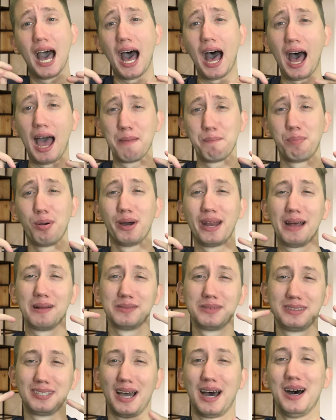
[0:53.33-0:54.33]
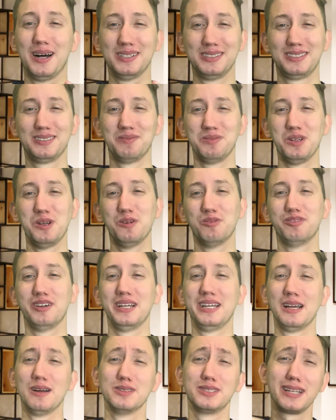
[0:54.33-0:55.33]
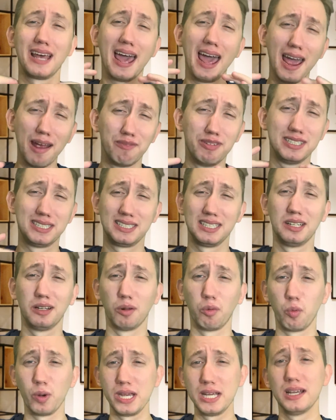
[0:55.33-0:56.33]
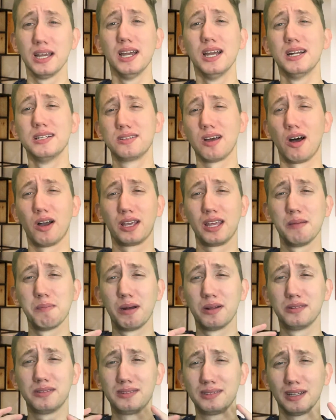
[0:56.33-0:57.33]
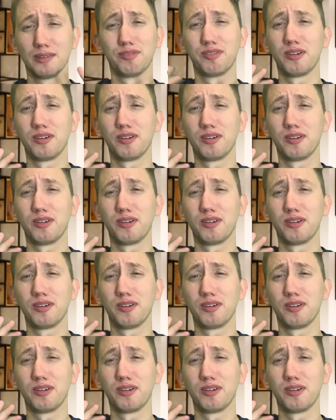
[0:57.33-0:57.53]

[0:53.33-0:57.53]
I put out tons of new videos every single week talking about